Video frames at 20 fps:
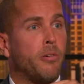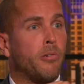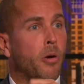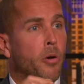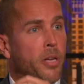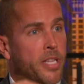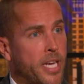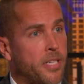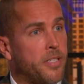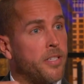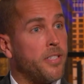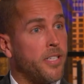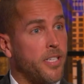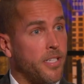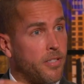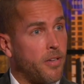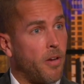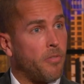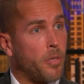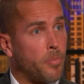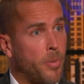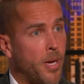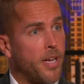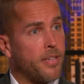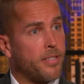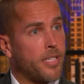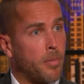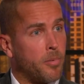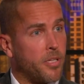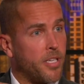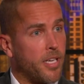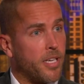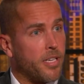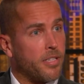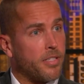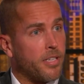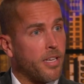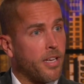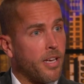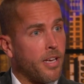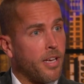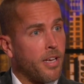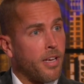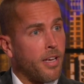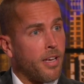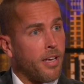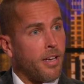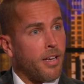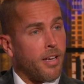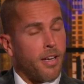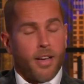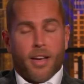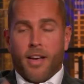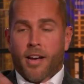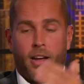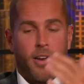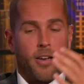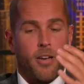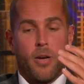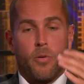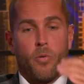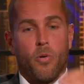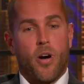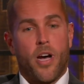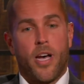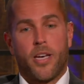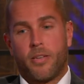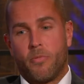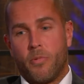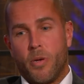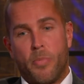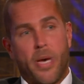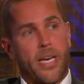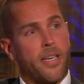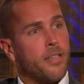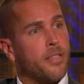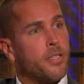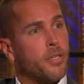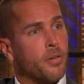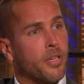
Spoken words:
growing the agencies over the past couple of years. I don't know why I went back into